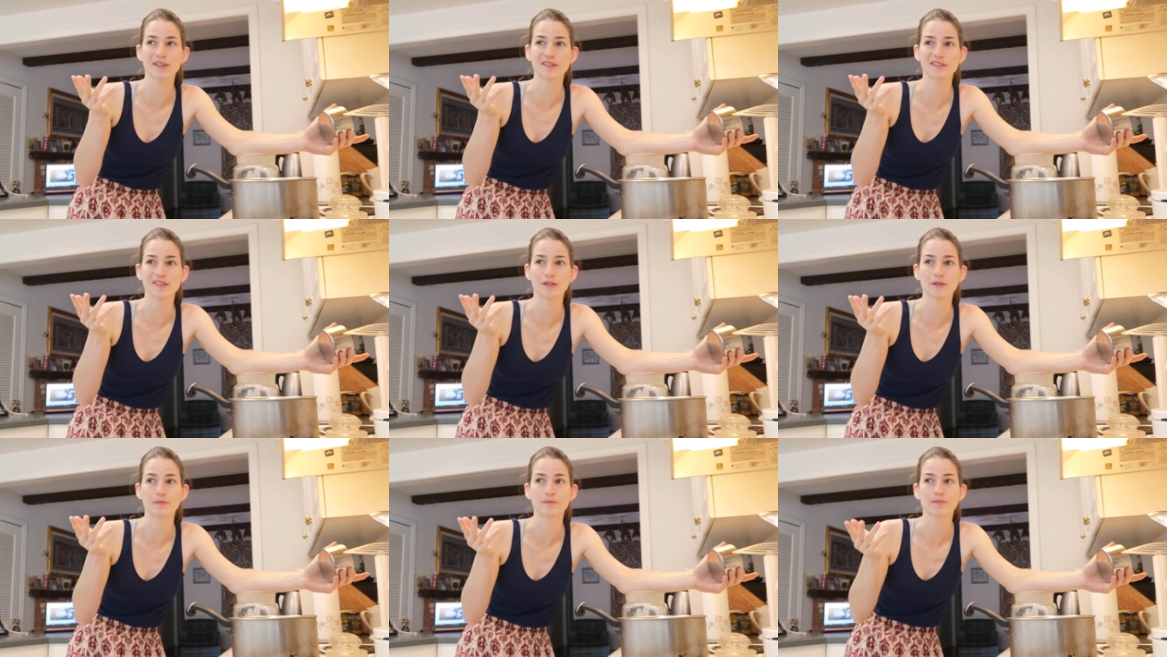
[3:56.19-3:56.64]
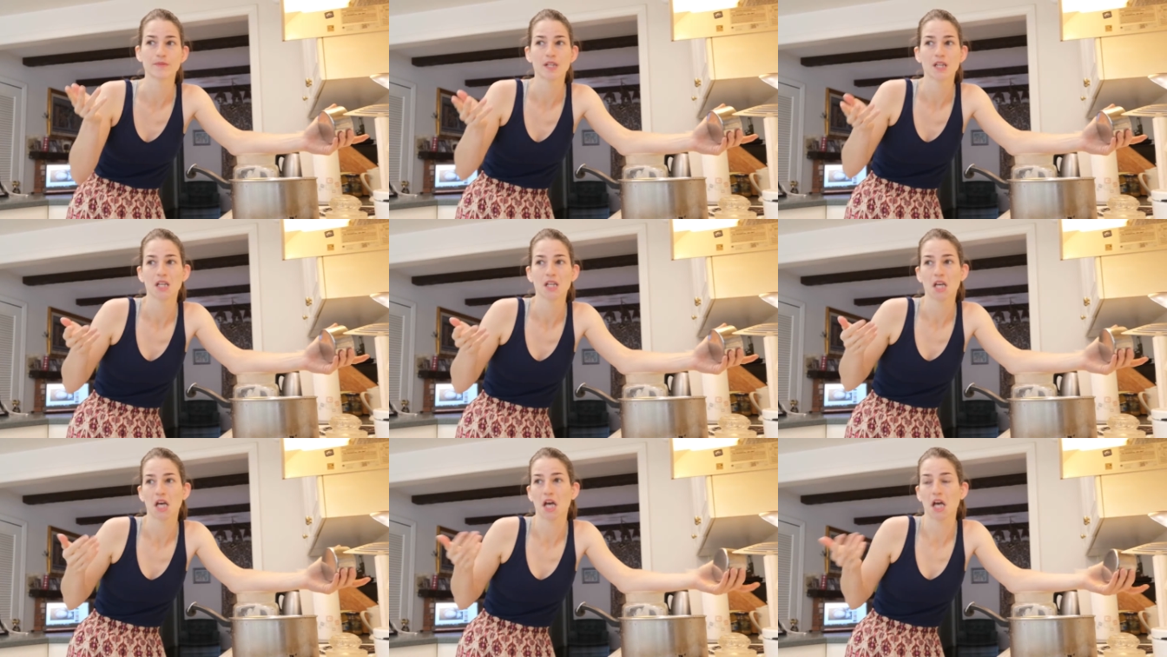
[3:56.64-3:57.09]
So
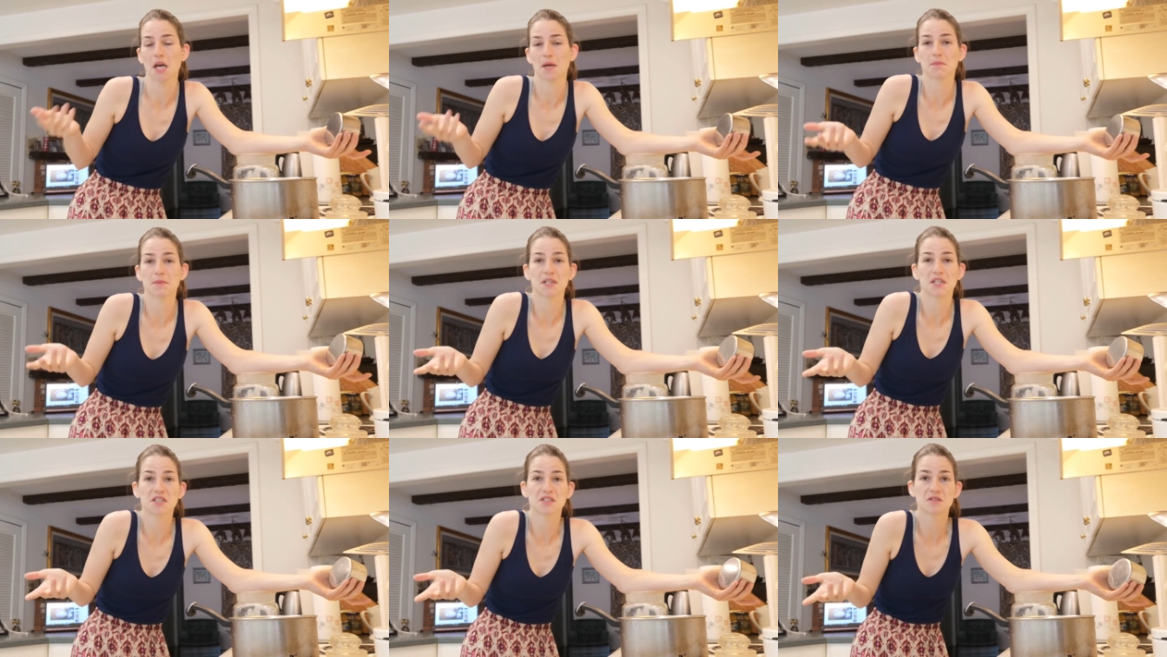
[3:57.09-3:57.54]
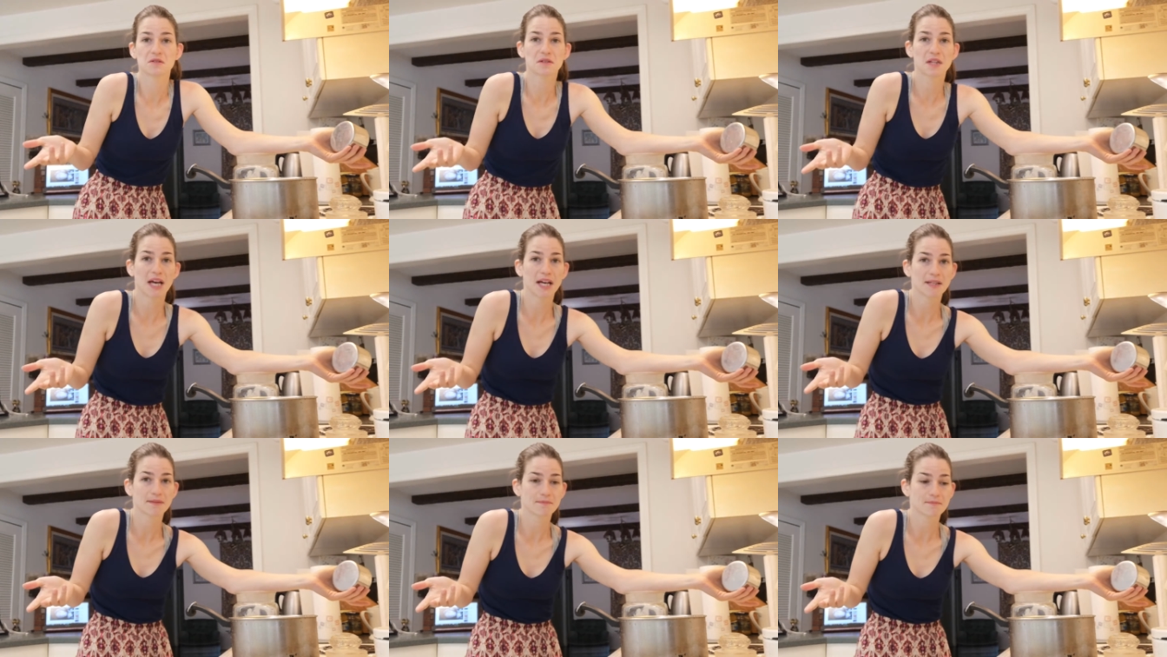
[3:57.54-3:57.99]
I'm going to do
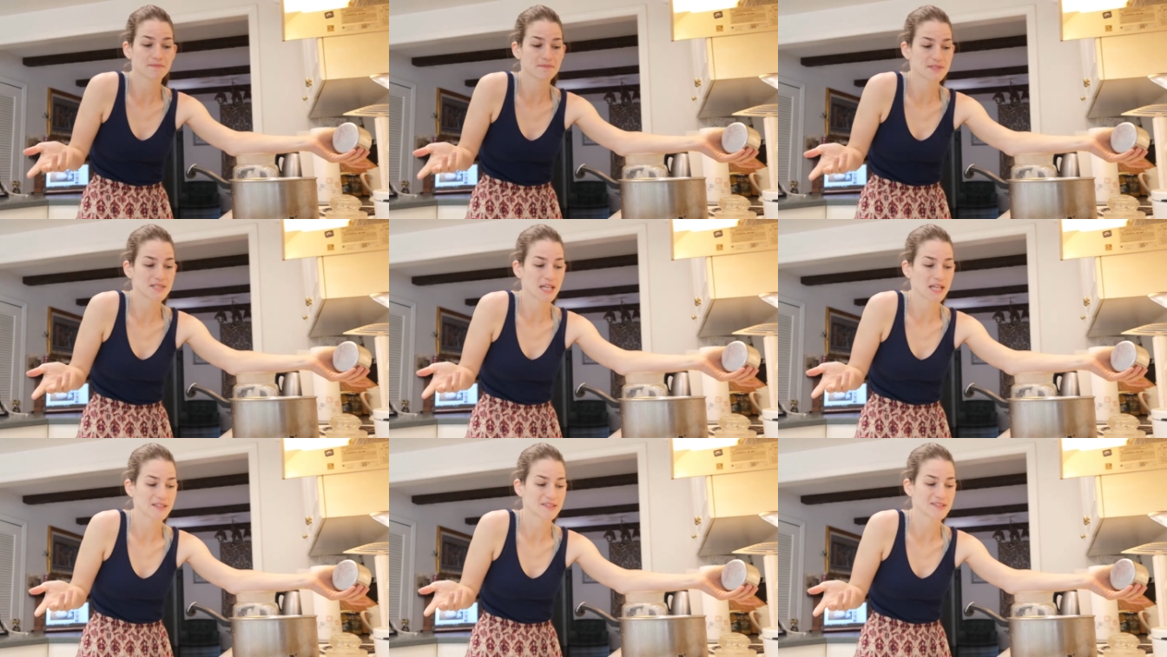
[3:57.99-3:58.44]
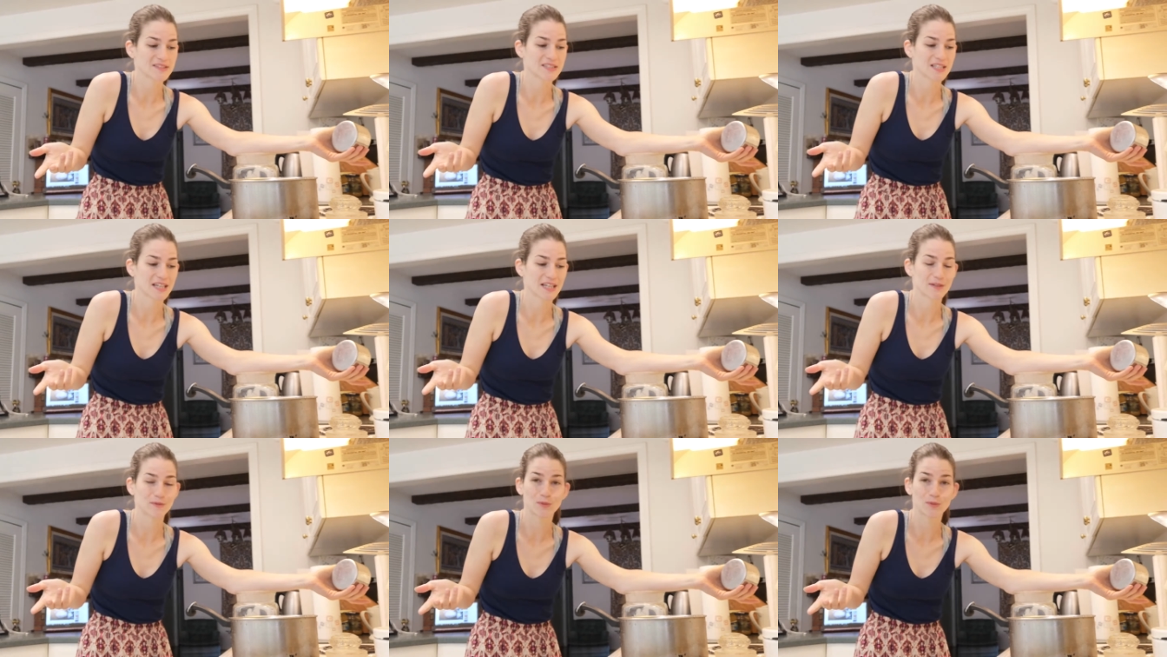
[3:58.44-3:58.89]
that test,
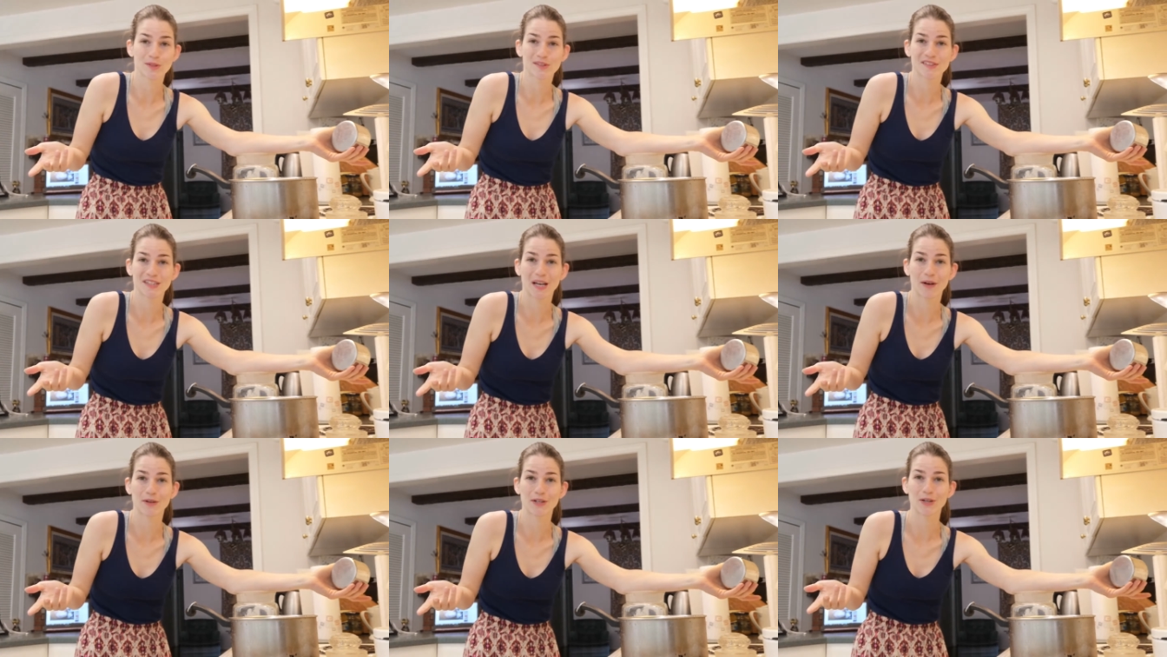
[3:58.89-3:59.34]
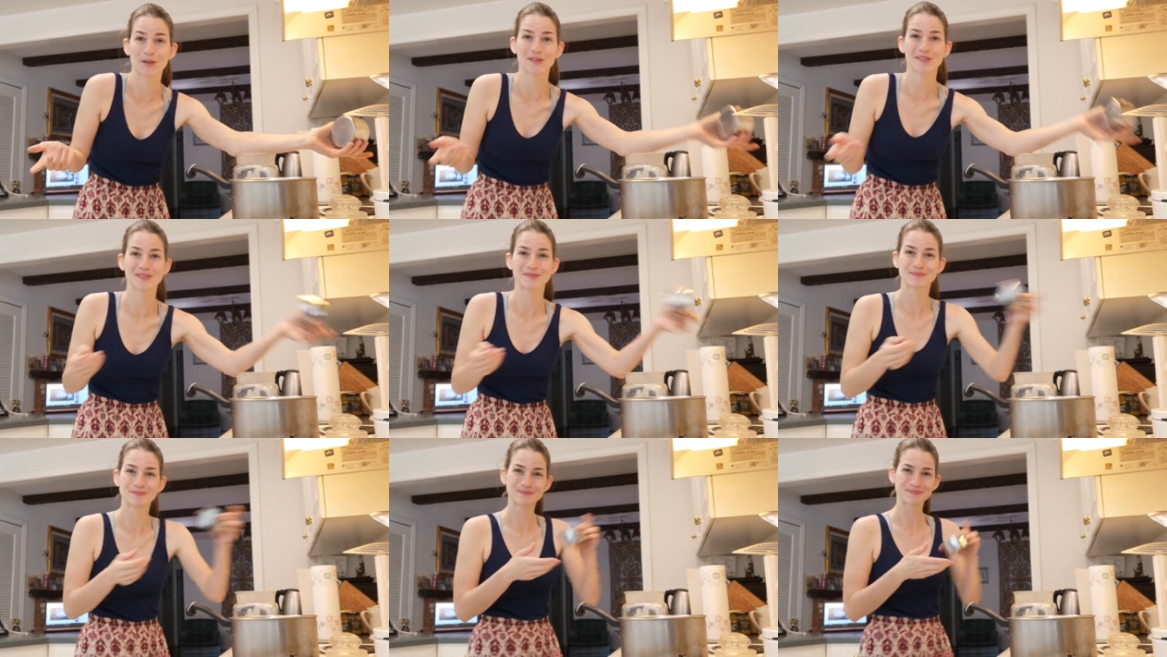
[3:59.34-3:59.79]
and we'll see how it goes.